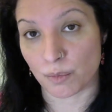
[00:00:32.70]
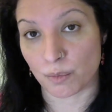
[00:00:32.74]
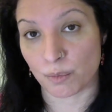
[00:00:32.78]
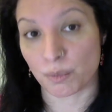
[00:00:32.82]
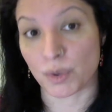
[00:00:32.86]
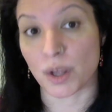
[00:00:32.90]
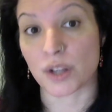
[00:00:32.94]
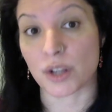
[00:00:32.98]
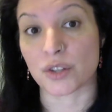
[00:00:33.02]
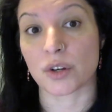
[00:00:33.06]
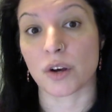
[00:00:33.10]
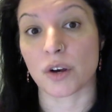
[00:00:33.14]

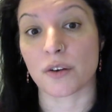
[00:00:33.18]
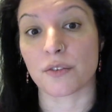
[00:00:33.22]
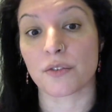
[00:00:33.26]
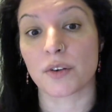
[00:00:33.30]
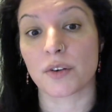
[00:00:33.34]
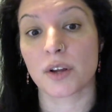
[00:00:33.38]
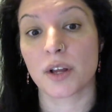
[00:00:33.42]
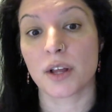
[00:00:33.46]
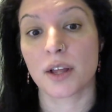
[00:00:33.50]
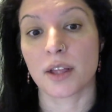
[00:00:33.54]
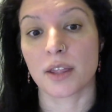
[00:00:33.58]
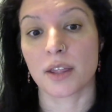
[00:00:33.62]
plucks off
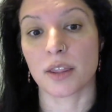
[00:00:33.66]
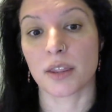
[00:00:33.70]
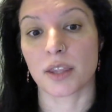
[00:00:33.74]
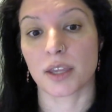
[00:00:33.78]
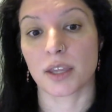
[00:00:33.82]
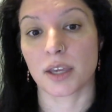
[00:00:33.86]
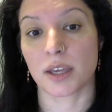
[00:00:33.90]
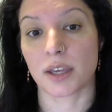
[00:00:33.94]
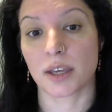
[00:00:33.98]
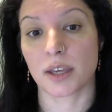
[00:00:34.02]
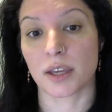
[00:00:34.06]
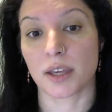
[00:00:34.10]

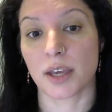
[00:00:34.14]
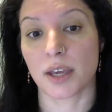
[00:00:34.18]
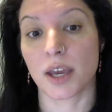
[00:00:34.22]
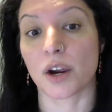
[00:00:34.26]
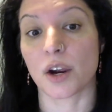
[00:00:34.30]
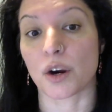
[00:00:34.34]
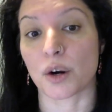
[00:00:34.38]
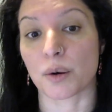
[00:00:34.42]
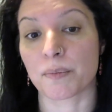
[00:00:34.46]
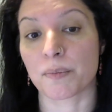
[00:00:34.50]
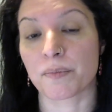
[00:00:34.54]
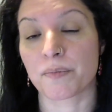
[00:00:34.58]
the
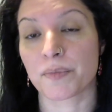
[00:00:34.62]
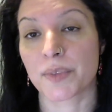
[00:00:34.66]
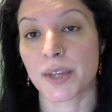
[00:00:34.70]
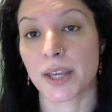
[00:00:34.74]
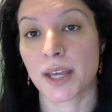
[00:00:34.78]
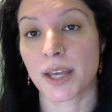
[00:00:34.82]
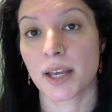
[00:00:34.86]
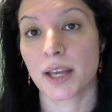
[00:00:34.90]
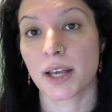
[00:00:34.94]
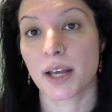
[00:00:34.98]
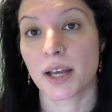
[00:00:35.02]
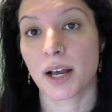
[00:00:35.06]
hair
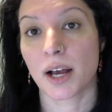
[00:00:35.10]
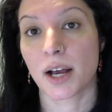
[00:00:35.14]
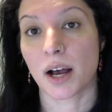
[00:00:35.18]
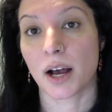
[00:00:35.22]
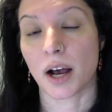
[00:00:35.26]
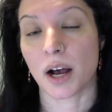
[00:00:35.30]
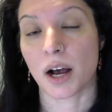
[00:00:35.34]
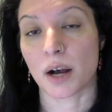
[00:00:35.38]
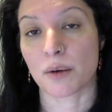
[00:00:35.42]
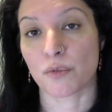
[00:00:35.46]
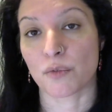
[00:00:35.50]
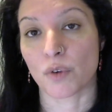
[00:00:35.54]

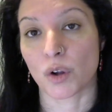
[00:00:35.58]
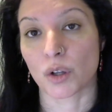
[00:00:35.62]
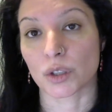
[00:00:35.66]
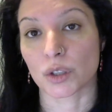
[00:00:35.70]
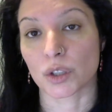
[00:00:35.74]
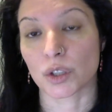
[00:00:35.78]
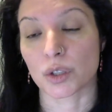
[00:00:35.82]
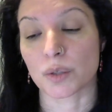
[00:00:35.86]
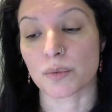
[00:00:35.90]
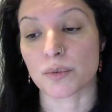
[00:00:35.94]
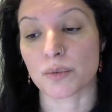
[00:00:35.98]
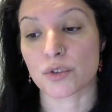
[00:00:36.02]
um,
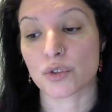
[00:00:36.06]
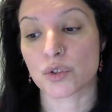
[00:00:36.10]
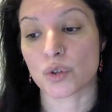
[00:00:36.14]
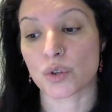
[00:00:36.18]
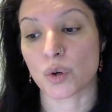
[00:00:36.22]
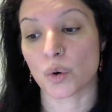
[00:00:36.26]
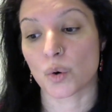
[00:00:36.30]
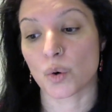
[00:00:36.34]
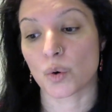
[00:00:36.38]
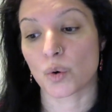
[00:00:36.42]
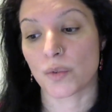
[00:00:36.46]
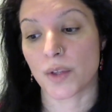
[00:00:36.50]
follicle.
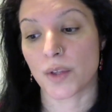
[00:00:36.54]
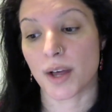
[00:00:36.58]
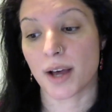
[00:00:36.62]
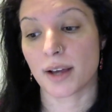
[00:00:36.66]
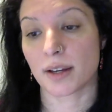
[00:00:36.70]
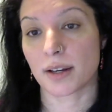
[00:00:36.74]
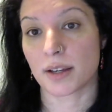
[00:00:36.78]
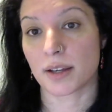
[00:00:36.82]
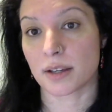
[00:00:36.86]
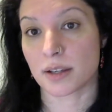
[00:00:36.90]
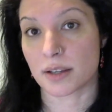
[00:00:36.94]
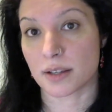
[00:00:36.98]
So
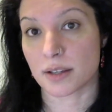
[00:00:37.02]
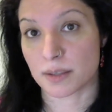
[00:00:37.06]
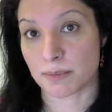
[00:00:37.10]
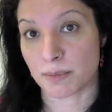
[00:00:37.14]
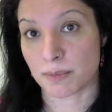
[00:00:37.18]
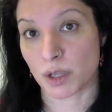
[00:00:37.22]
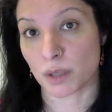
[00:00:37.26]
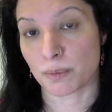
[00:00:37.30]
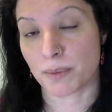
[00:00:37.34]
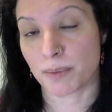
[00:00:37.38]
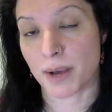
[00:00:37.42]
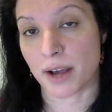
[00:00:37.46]
that is
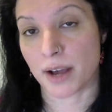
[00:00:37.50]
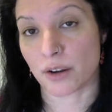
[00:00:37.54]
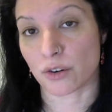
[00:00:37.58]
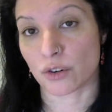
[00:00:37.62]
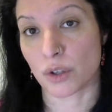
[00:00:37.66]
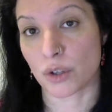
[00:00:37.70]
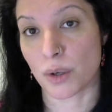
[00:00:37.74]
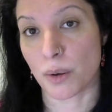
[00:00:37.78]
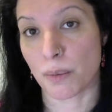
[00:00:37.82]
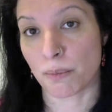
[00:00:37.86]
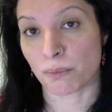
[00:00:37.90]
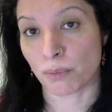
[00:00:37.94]
male
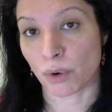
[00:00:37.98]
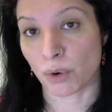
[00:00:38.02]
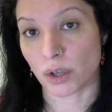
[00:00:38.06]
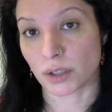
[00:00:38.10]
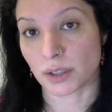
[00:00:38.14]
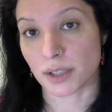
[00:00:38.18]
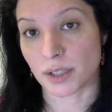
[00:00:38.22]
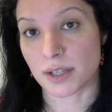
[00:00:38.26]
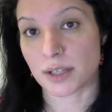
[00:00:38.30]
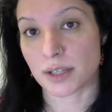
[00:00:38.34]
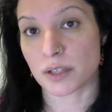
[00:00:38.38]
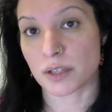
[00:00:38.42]
pattern
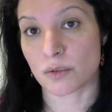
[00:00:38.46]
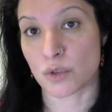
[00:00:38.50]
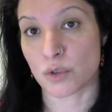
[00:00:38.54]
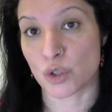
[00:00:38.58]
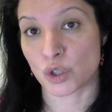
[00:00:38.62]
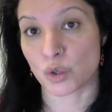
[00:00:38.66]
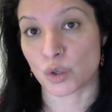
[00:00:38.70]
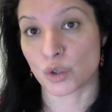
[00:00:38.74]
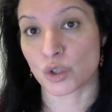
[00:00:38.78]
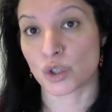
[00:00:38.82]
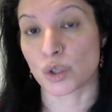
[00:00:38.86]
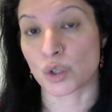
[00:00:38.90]
baldness
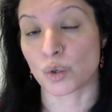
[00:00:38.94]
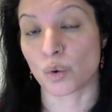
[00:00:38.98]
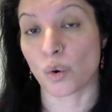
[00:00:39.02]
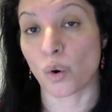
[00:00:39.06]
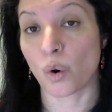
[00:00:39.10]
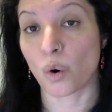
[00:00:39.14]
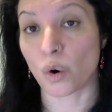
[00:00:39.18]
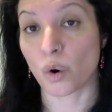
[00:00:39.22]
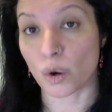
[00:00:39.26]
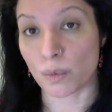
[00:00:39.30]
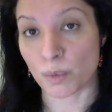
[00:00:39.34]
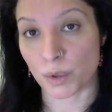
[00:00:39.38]
due to
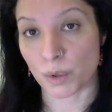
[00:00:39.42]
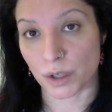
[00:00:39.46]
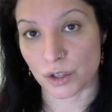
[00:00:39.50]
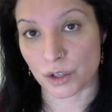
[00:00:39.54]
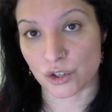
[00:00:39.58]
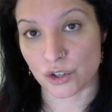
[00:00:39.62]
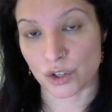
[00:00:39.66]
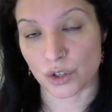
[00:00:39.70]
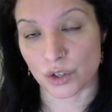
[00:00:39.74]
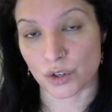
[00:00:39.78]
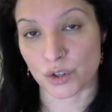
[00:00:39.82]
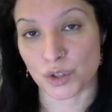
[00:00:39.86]
hormone
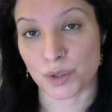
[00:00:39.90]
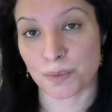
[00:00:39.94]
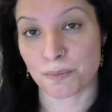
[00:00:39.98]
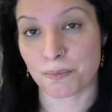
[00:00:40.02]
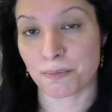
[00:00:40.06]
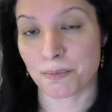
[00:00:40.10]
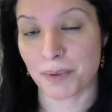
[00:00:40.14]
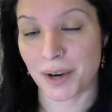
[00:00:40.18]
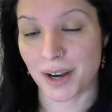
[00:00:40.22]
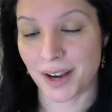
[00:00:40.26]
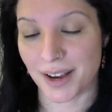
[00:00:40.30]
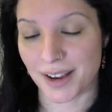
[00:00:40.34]
issues.
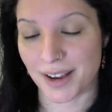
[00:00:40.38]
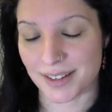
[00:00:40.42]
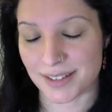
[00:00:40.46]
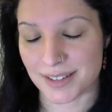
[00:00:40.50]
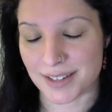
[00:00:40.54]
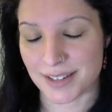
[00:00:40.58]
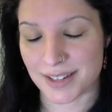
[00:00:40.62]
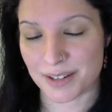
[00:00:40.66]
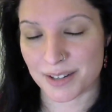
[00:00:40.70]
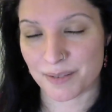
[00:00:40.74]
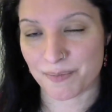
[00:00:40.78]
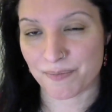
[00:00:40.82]

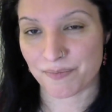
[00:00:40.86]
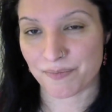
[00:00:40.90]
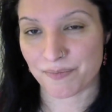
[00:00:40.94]
But